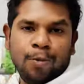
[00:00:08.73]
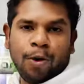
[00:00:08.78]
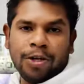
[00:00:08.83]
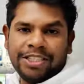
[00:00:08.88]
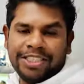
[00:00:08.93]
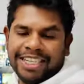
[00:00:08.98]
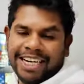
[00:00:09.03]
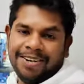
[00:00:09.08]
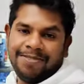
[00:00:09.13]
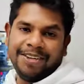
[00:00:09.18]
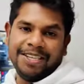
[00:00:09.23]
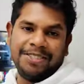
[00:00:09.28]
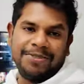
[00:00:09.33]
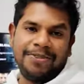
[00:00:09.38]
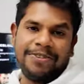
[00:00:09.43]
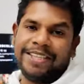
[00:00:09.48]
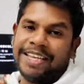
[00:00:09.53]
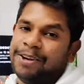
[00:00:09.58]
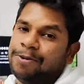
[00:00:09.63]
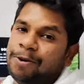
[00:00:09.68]
to watch Netflix
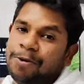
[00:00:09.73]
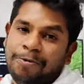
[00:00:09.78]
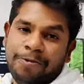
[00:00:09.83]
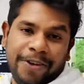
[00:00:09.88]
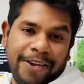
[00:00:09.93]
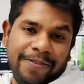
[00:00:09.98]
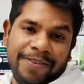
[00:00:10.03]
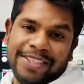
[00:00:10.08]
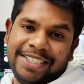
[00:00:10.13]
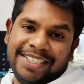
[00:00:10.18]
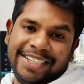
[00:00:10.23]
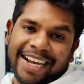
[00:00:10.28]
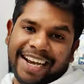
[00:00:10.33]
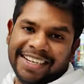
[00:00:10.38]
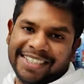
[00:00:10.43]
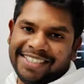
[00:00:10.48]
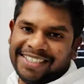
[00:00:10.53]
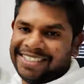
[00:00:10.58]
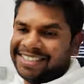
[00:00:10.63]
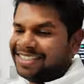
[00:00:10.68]
with their own favorite
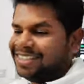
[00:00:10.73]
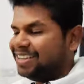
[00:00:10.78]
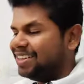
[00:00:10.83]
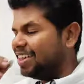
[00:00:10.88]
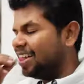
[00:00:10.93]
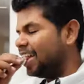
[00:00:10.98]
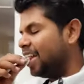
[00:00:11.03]
snacks.